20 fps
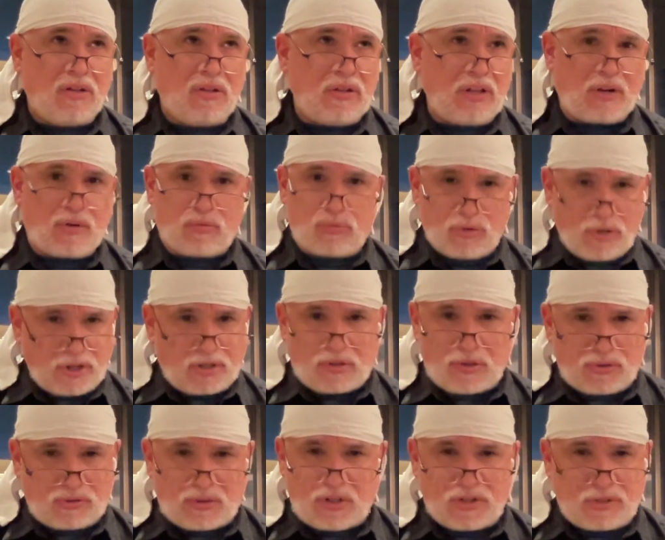like really
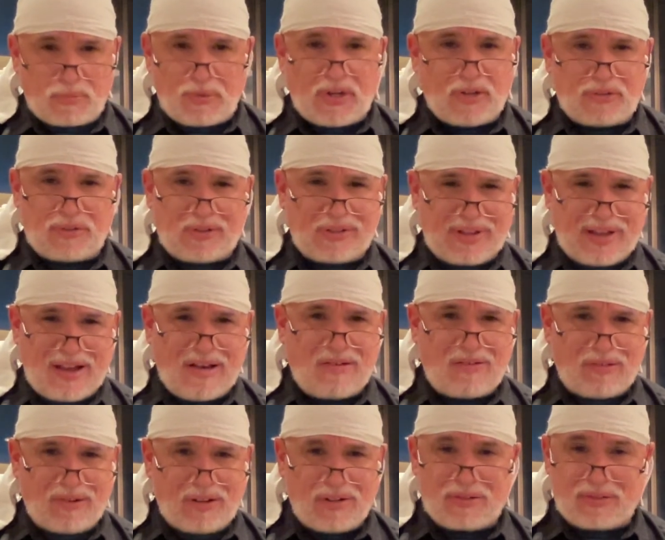close to 100 miles to the
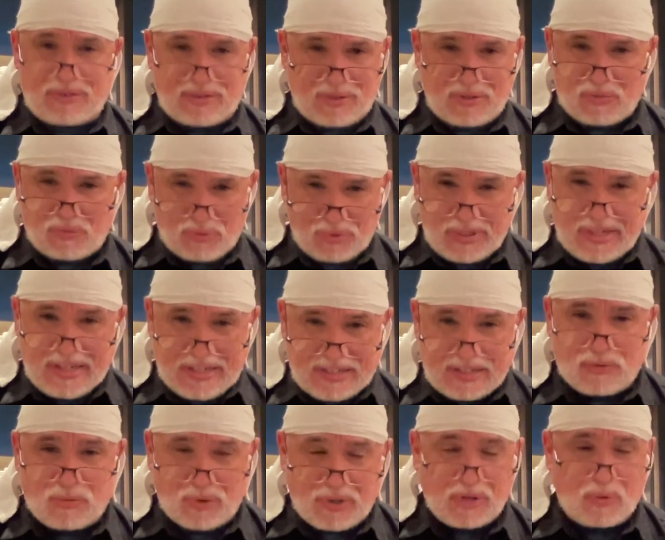gallon. It really
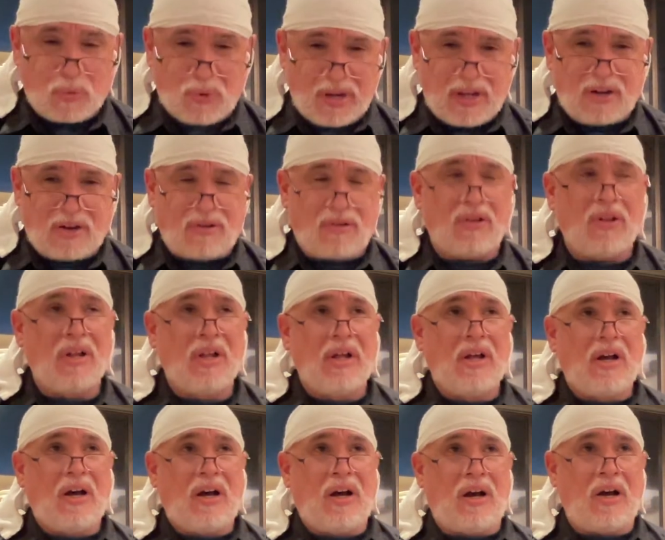did really well.
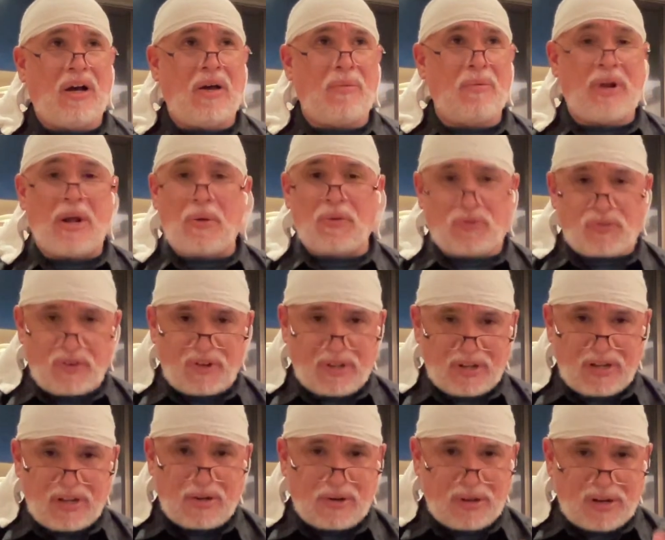And I was
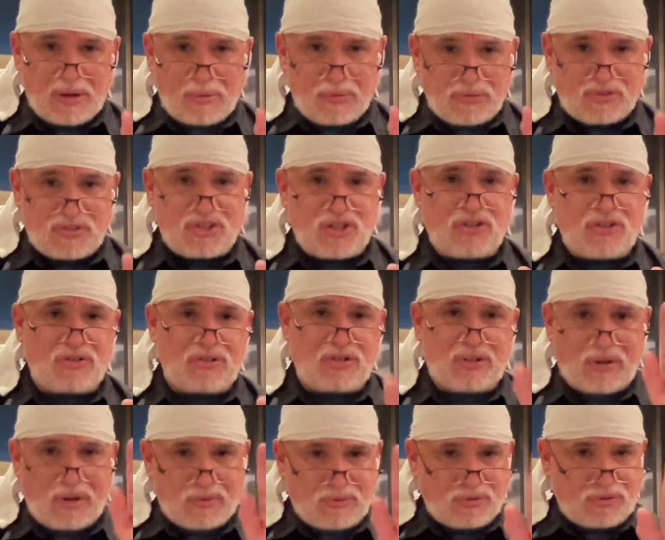
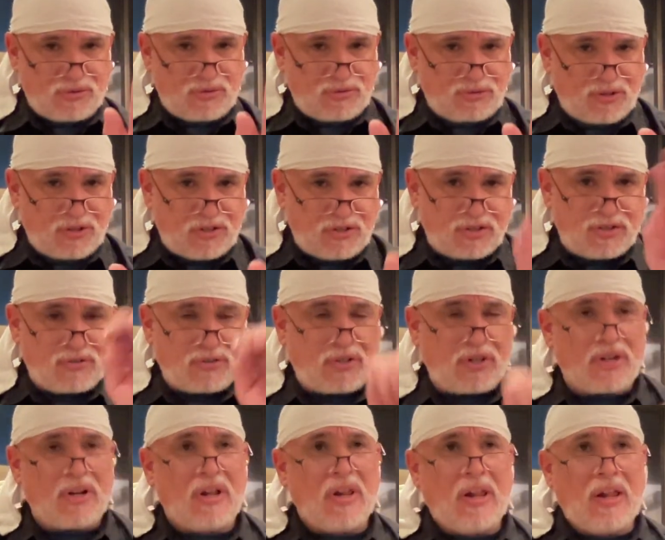I treat it
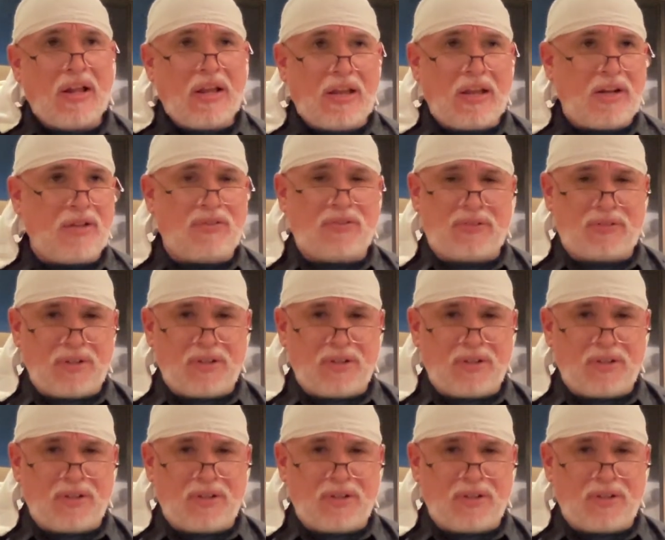gingerly. And I'd